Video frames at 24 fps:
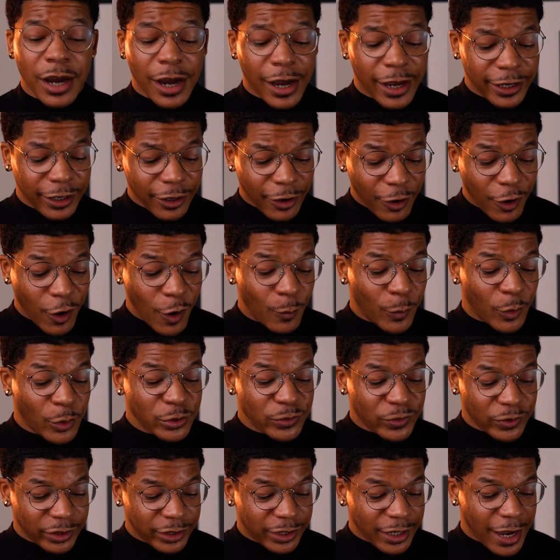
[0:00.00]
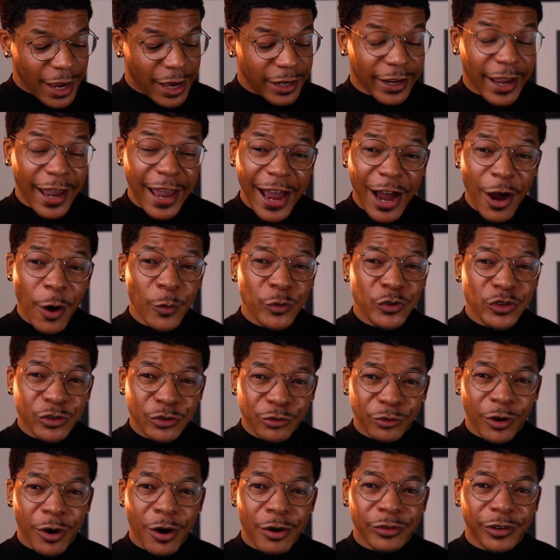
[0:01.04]
I almost forgot how
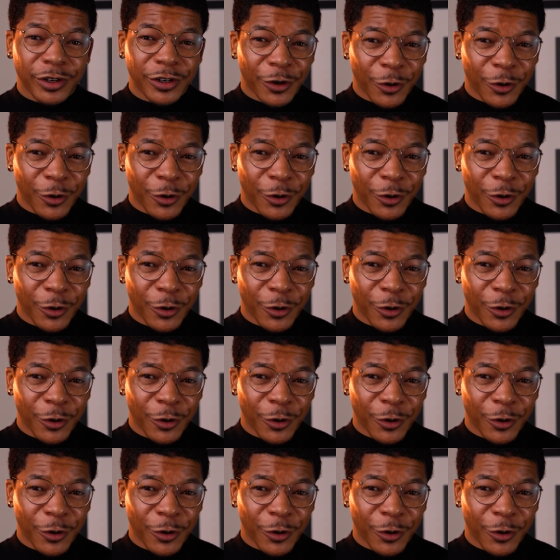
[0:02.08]
strong the